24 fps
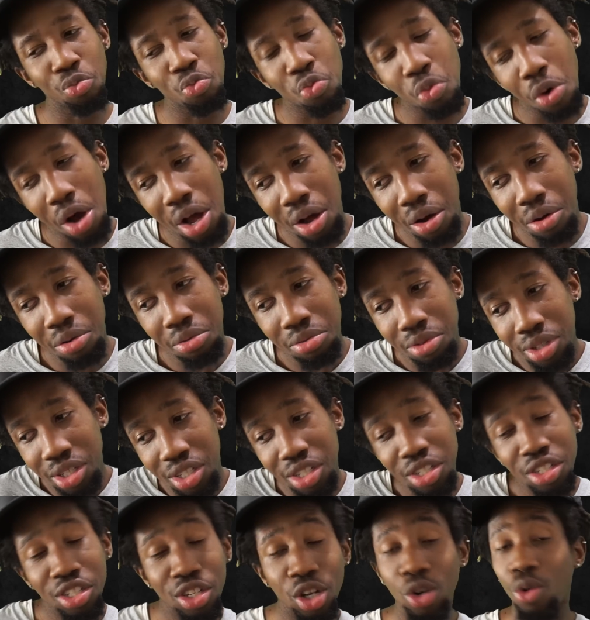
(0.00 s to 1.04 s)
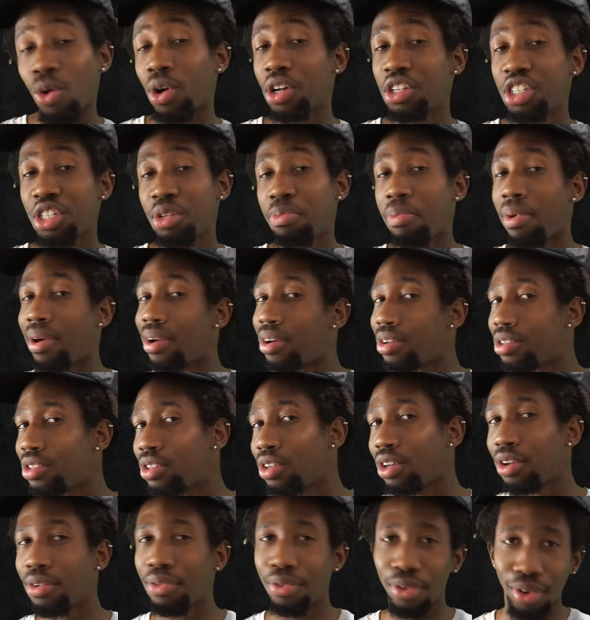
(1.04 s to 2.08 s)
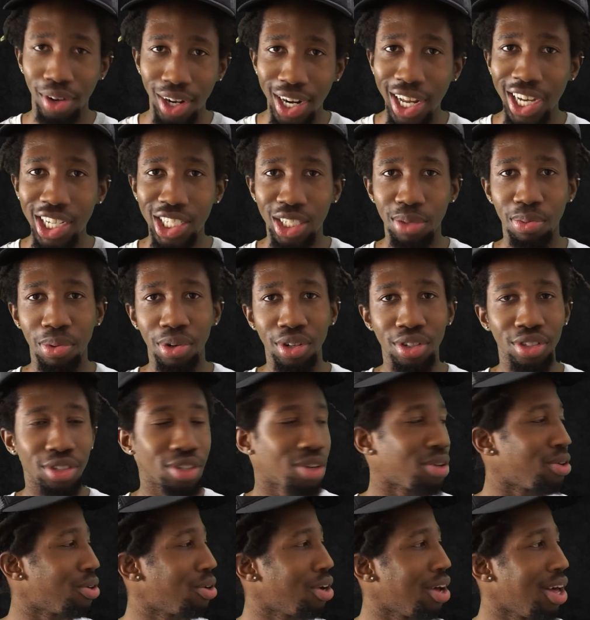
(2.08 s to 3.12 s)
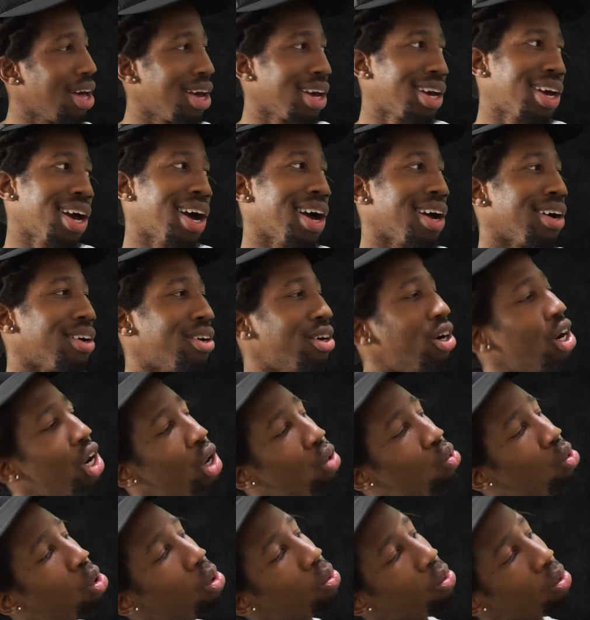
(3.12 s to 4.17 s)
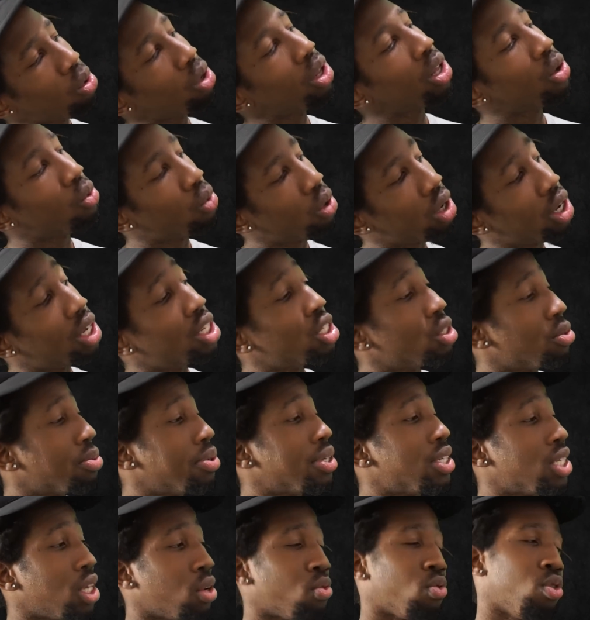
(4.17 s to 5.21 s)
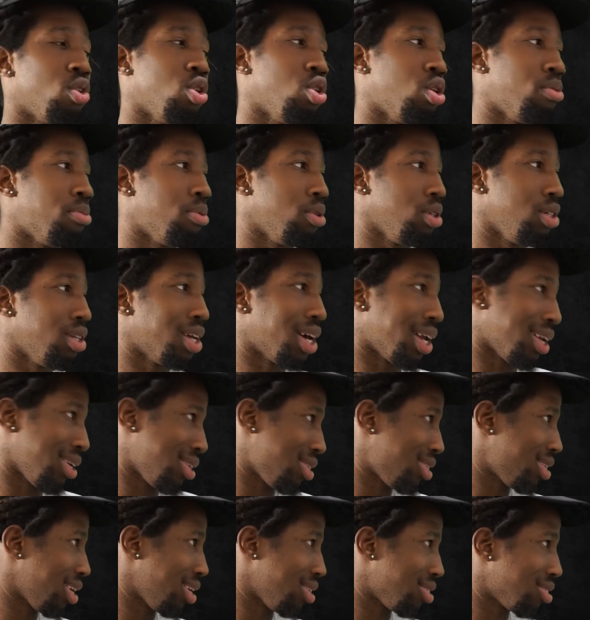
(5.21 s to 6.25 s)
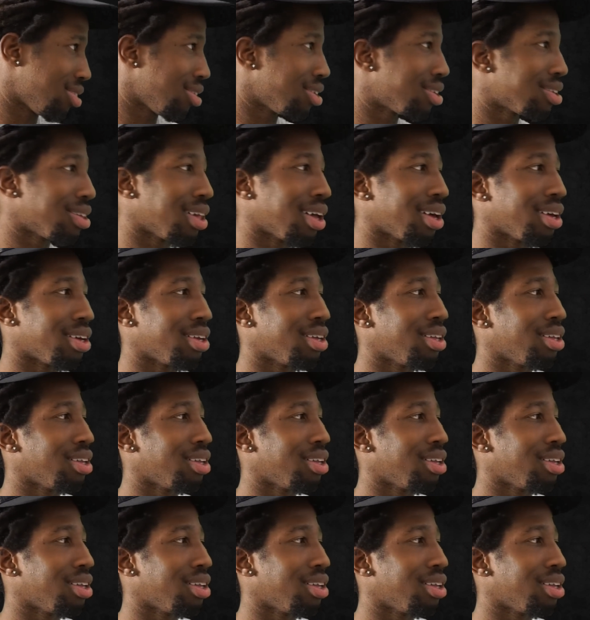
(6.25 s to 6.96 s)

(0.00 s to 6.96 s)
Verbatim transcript: Well, this is a question better suited for an expert. So, Kyle, what will a one hundred percent renewable United States look like?